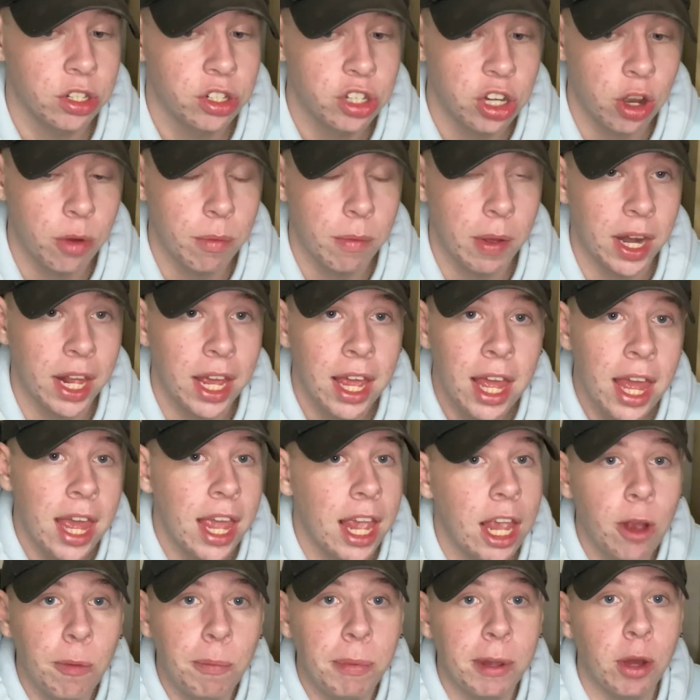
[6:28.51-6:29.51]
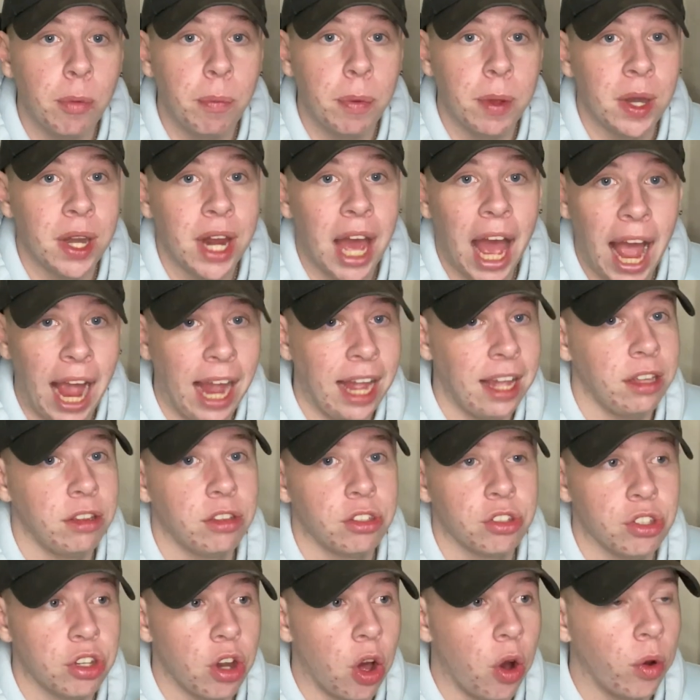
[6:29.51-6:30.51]
Jeremy Bella, he'll be up in the
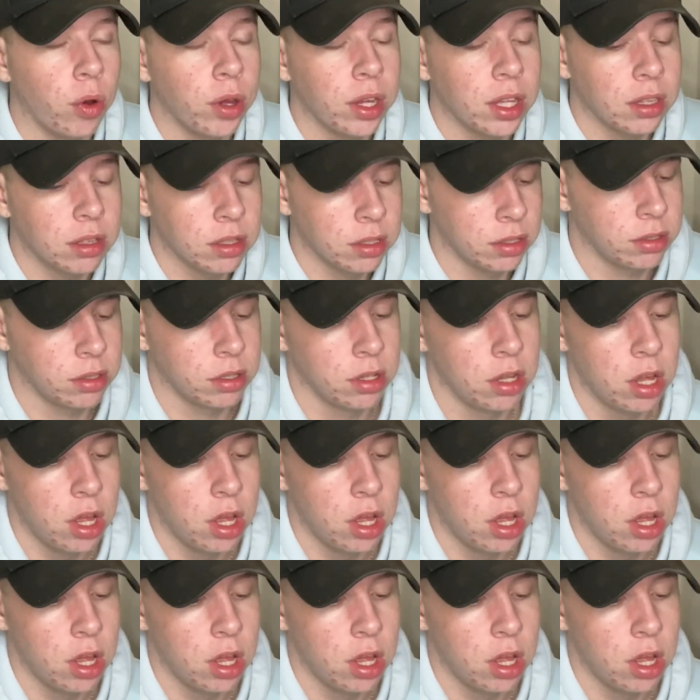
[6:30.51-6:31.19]
8s, 9s.